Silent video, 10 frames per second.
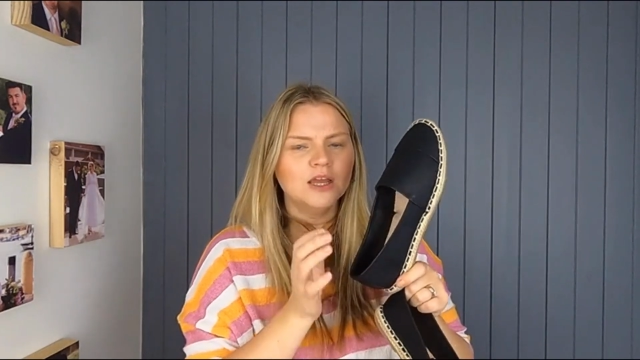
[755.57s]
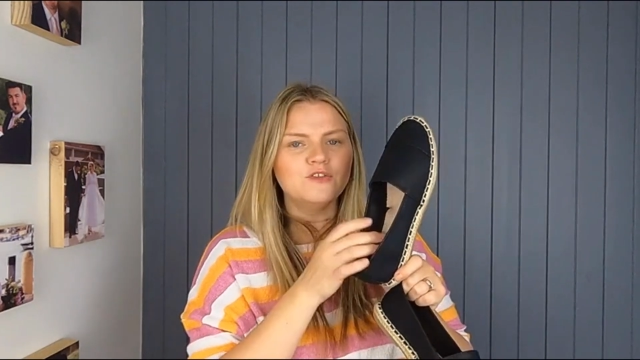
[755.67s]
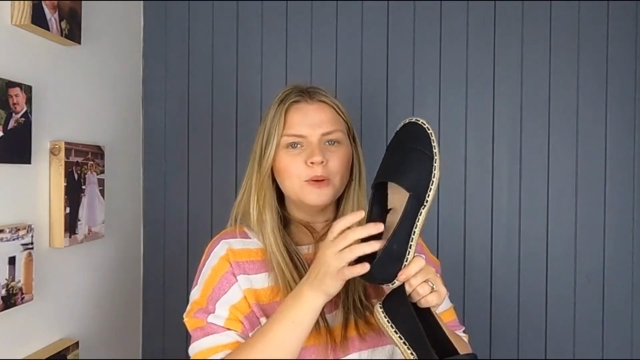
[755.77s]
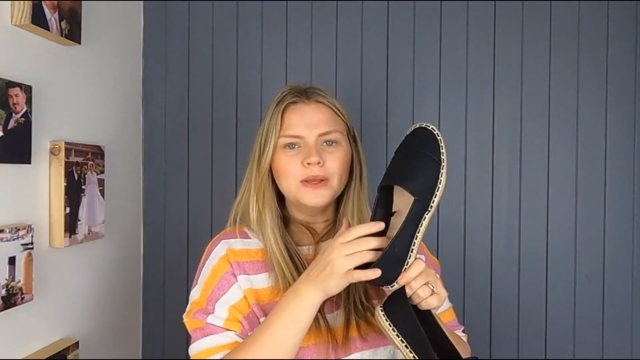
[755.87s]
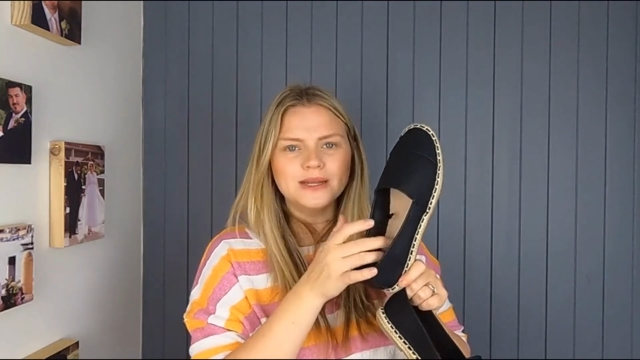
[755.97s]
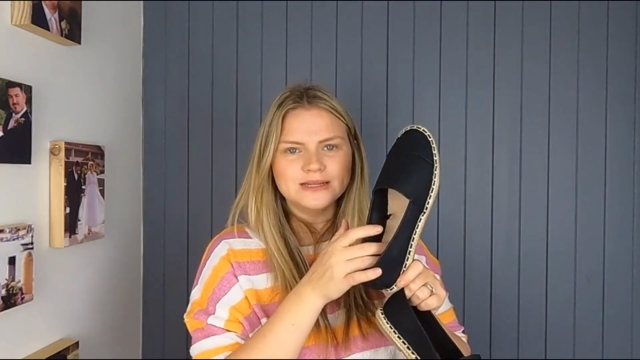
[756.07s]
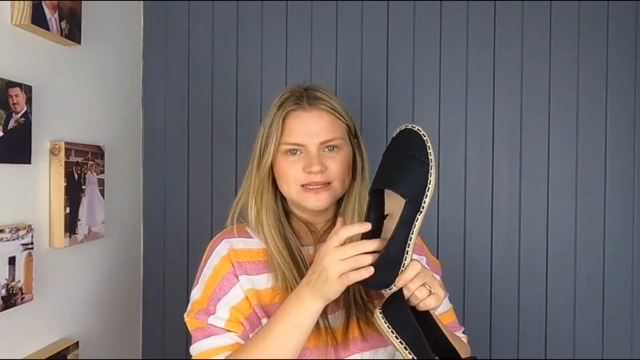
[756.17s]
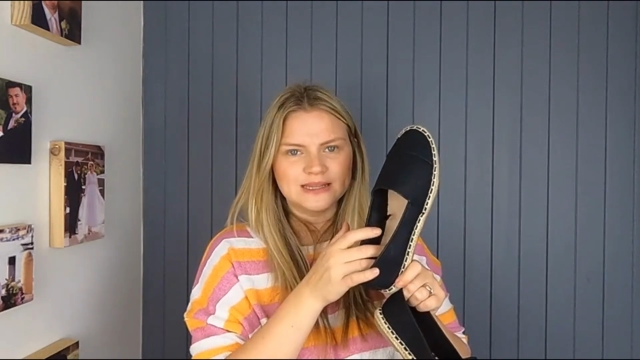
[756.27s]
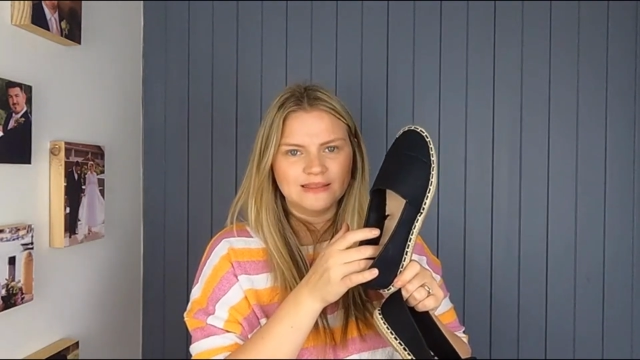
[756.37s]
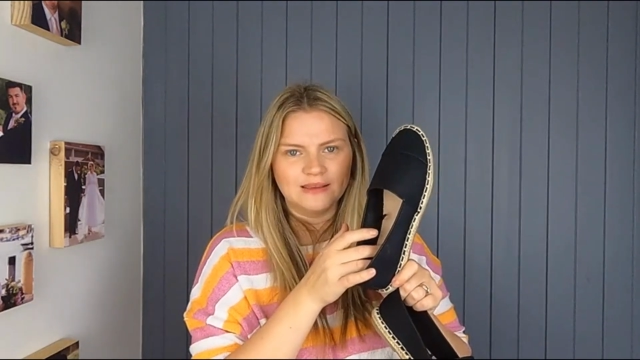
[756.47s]
If I put
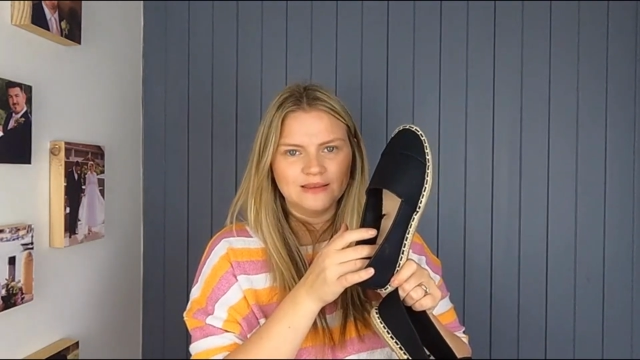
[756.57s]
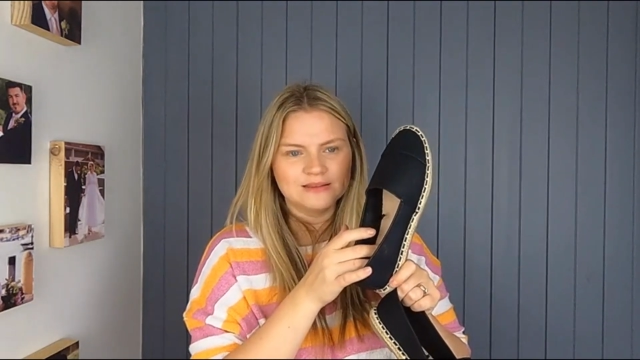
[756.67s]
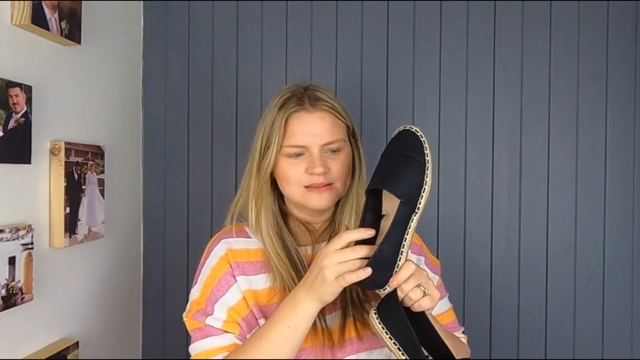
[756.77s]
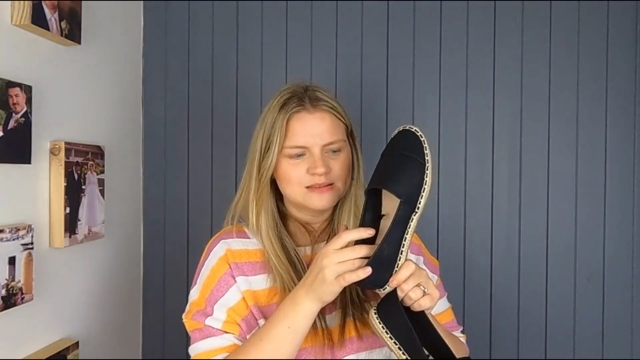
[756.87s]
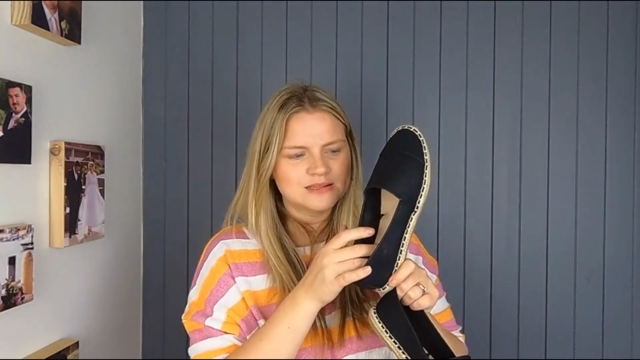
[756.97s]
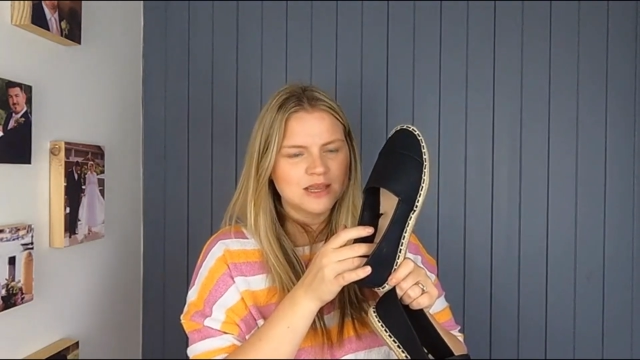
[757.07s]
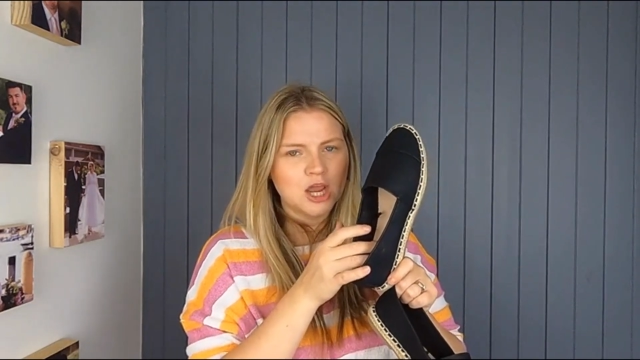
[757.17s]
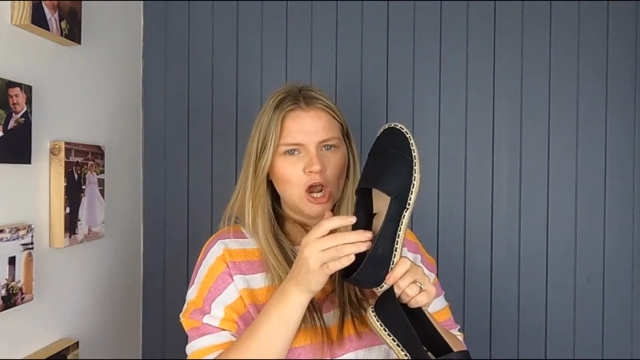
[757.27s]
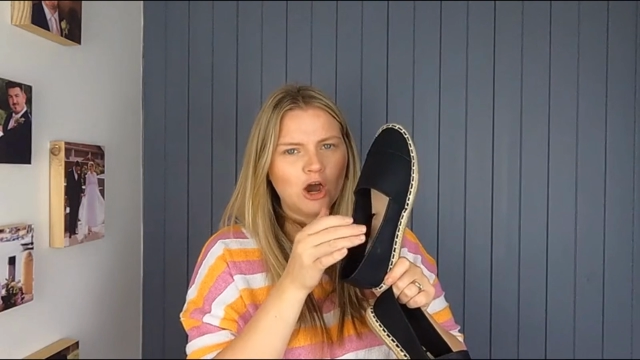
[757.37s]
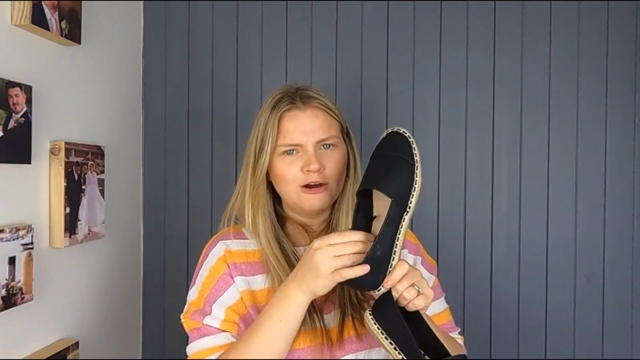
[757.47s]
inners in this,
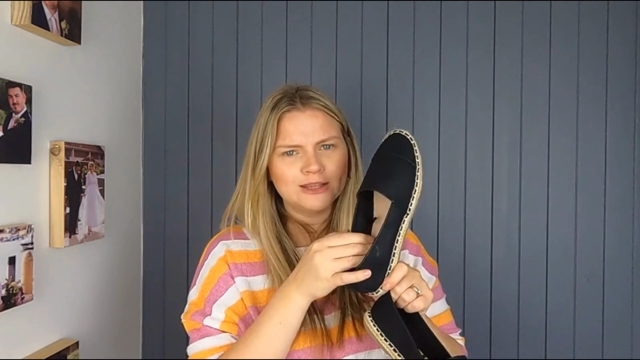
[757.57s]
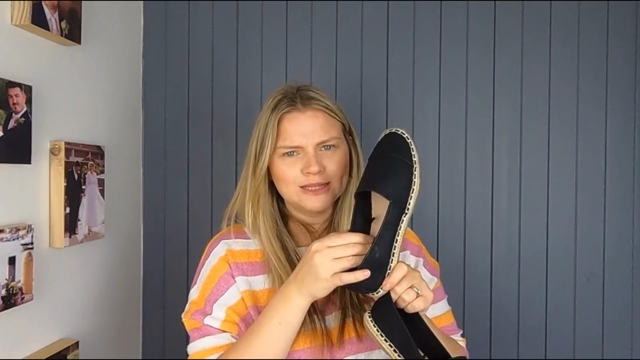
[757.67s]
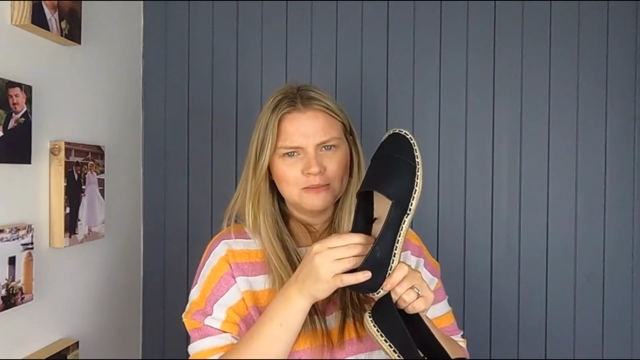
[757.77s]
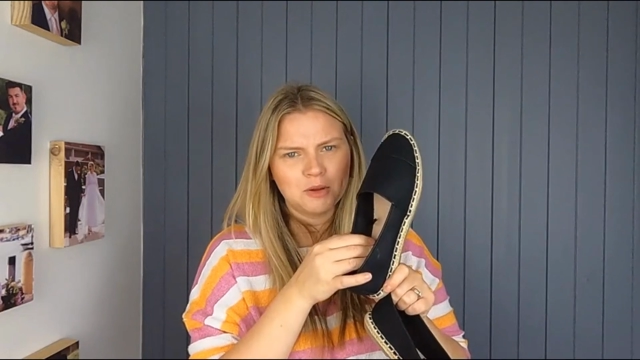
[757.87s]
I think